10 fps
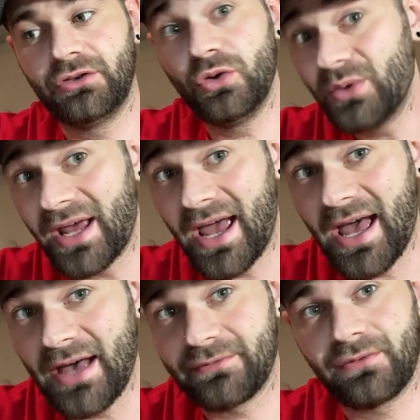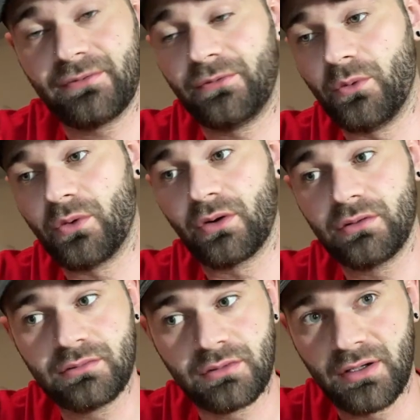two and a half
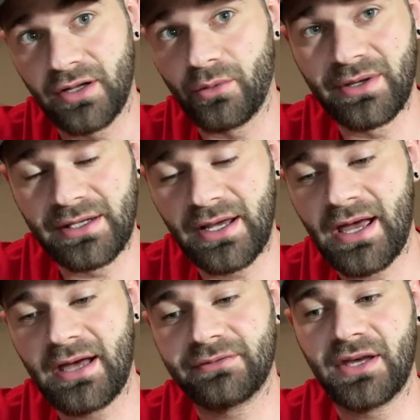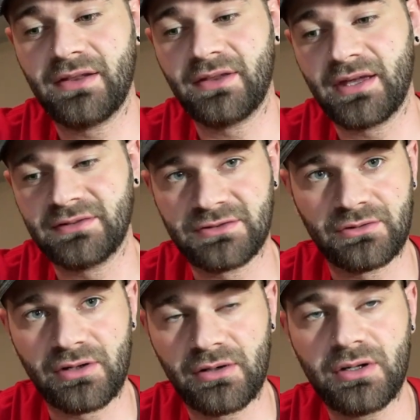for another week and a half, and then
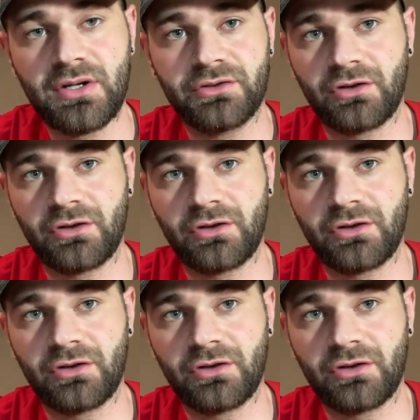zero.